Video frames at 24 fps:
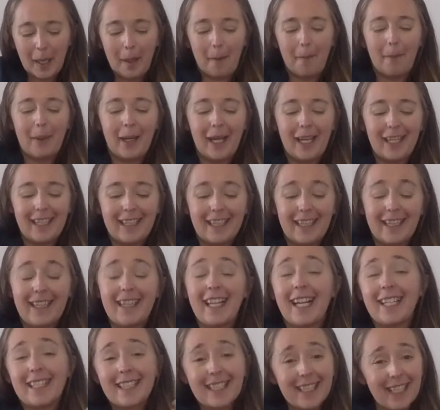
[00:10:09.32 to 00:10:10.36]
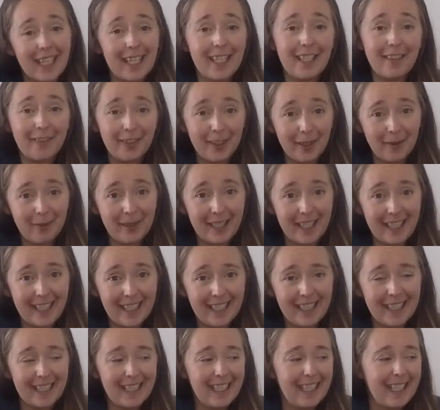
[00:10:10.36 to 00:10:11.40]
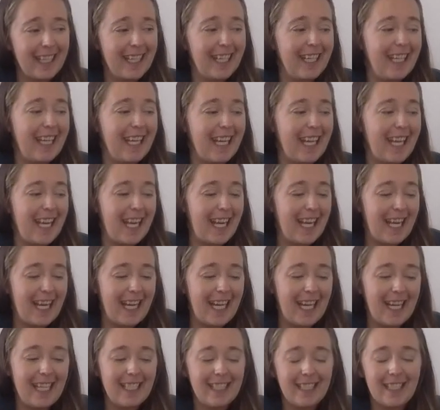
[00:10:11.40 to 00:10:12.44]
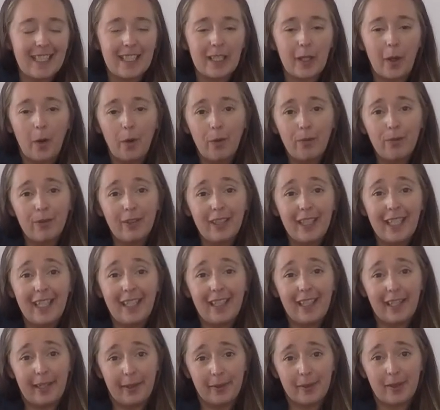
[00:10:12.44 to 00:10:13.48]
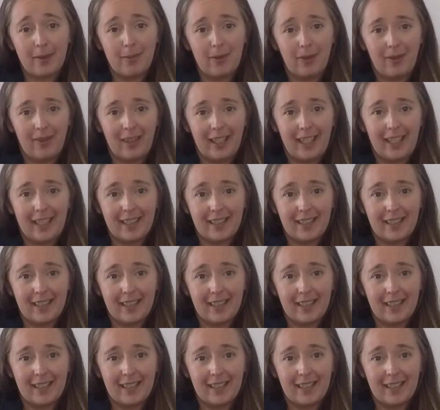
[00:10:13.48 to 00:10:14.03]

But that's kind of our week, and hopefully it goes smoothly,